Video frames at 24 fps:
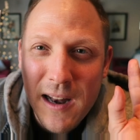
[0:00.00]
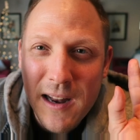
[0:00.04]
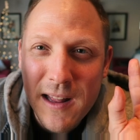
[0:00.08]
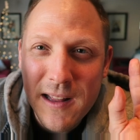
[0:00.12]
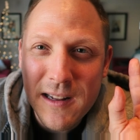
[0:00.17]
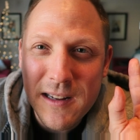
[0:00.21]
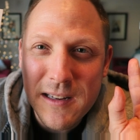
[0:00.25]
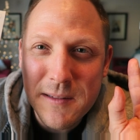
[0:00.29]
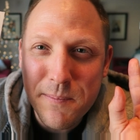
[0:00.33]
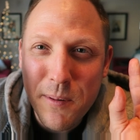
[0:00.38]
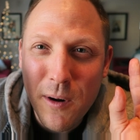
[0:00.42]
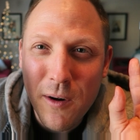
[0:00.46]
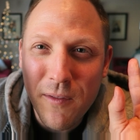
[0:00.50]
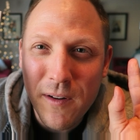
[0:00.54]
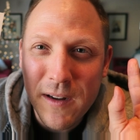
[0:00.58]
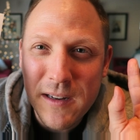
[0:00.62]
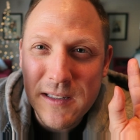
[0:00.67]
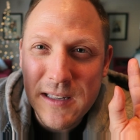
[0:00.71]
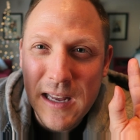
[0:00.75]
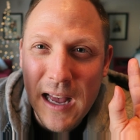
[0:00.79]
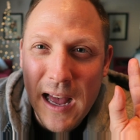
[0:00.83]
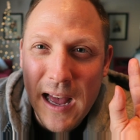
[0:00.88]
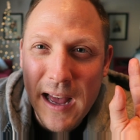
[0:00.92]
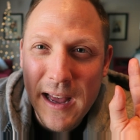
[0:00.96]
And it is
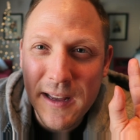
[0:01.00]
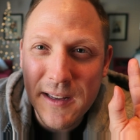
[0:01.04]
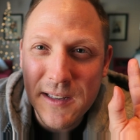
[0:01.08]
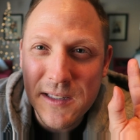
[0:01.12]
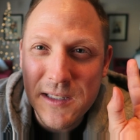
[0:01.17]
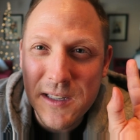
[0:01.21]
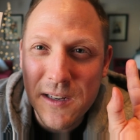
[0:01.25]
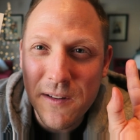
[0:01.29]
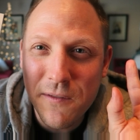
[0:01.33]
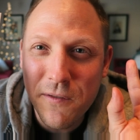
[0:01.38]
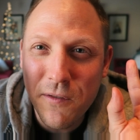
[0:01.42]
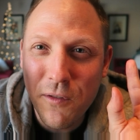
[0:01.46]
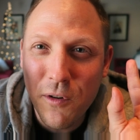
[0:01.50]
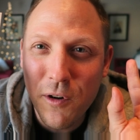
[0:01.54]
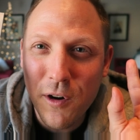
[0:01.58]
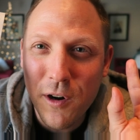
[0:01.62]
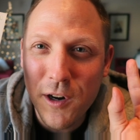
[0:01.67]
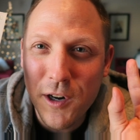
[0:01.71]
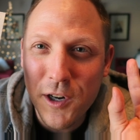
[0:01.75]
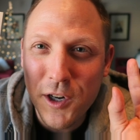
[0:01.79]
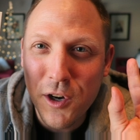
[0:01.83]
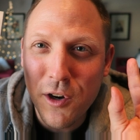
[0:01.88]
perfect size for